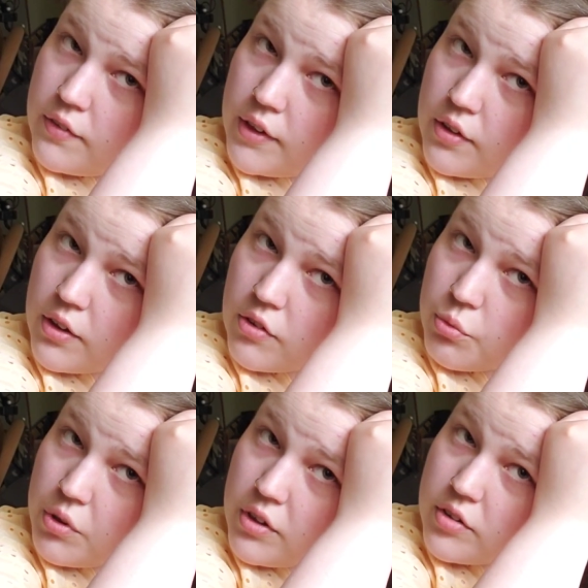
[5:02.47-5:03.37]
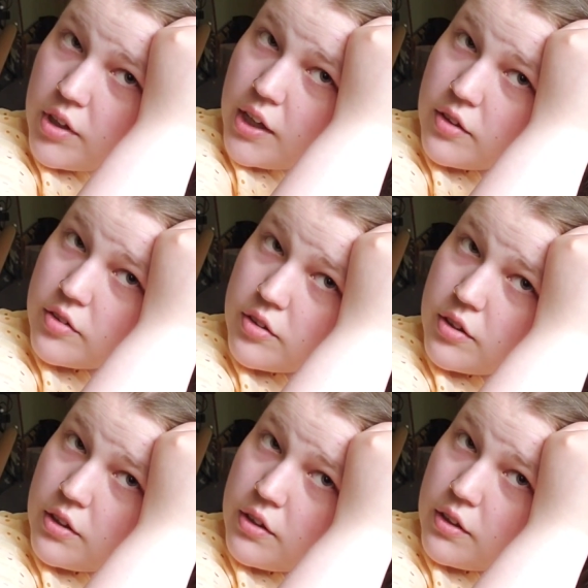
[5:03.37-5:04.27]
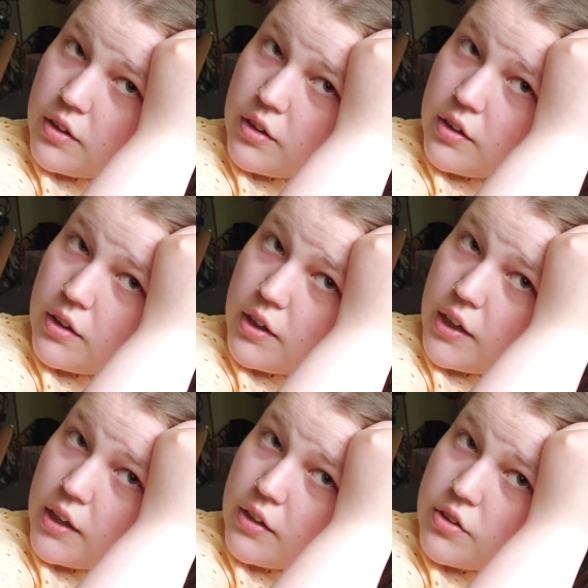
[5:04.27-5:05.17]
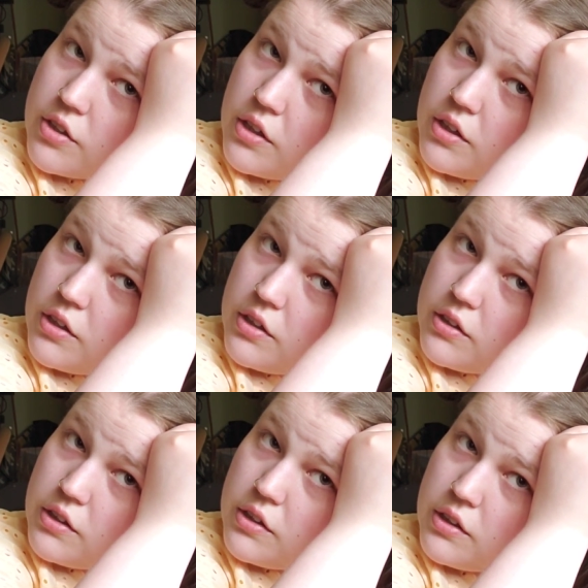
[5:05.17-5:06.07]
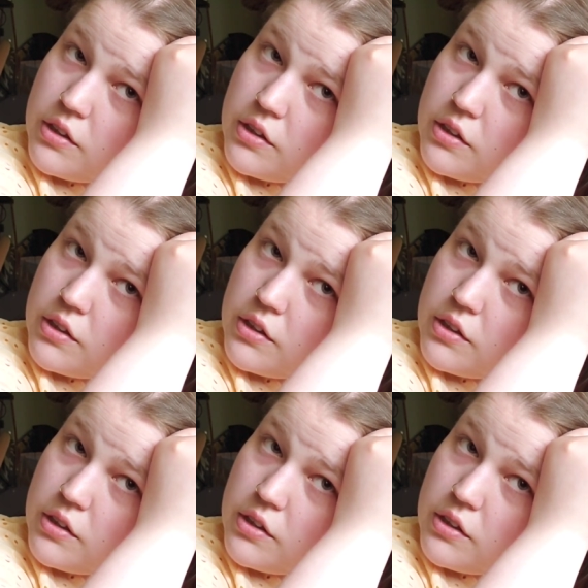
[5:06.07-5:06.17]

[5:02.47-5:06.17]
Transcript: Now this one is next. Add a chunk.